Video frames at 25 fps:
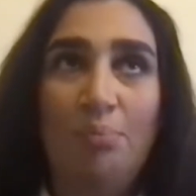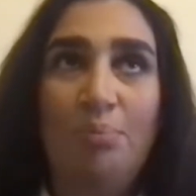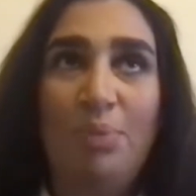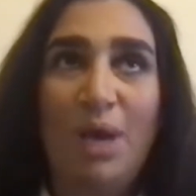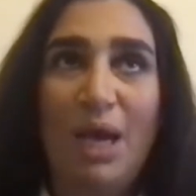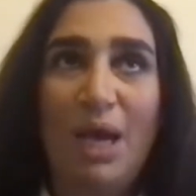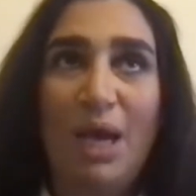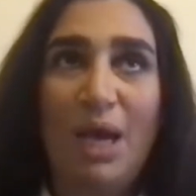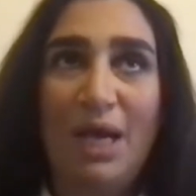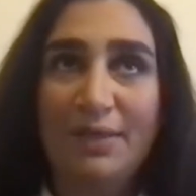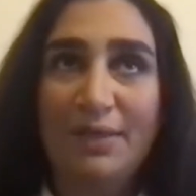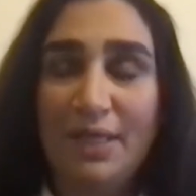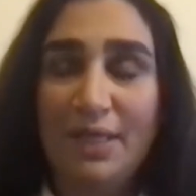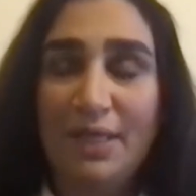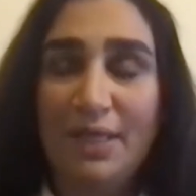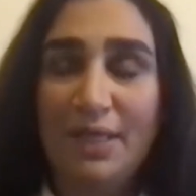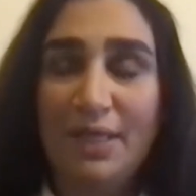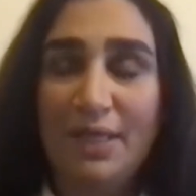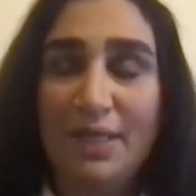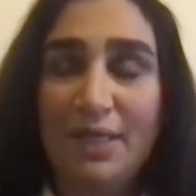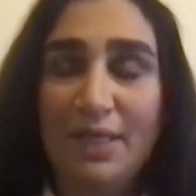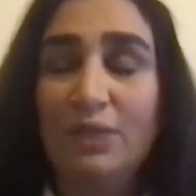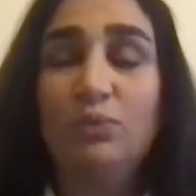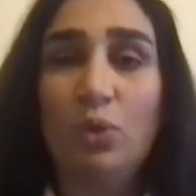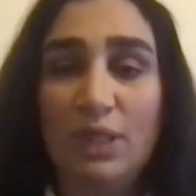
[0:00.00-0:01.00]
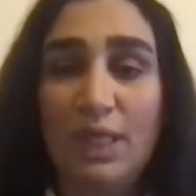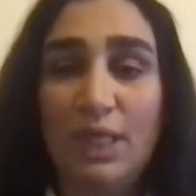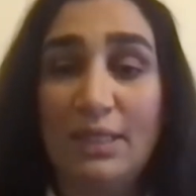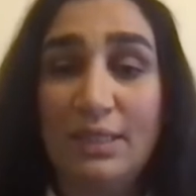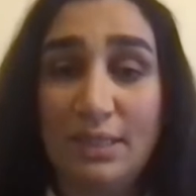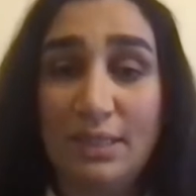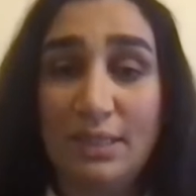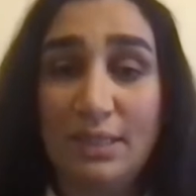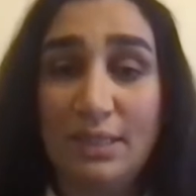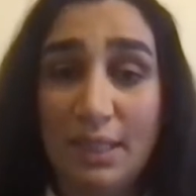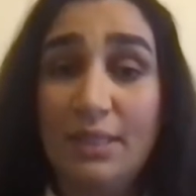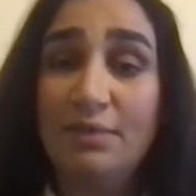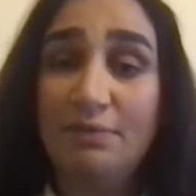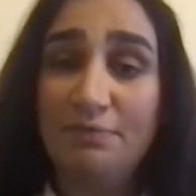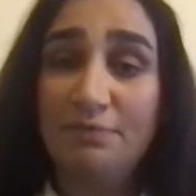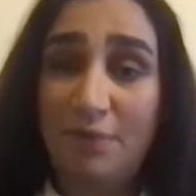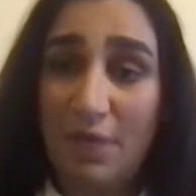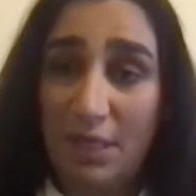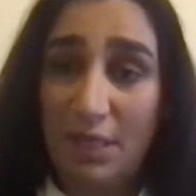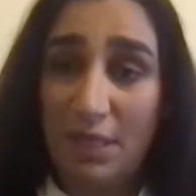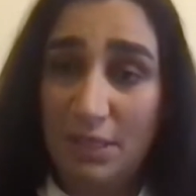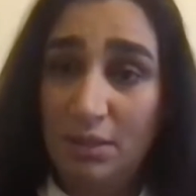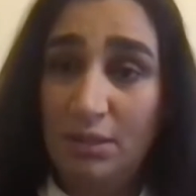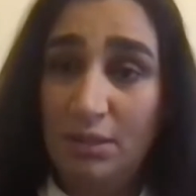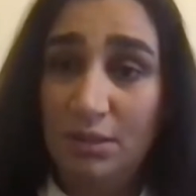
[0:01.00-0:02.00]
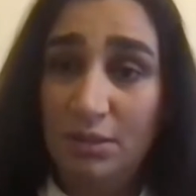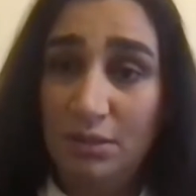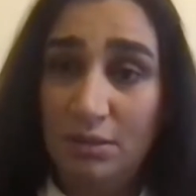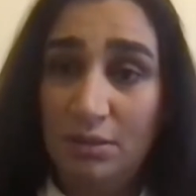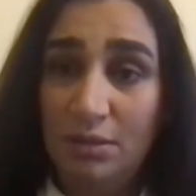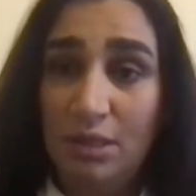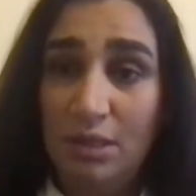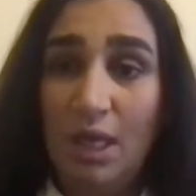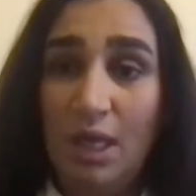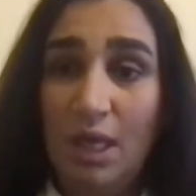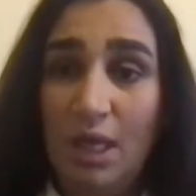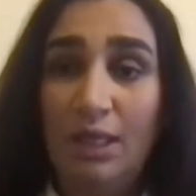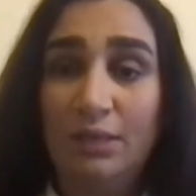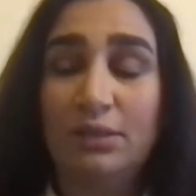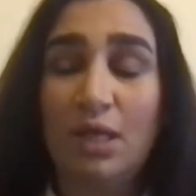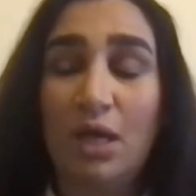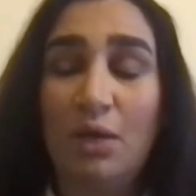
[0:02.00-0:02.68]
Back then, we only had 6 investors,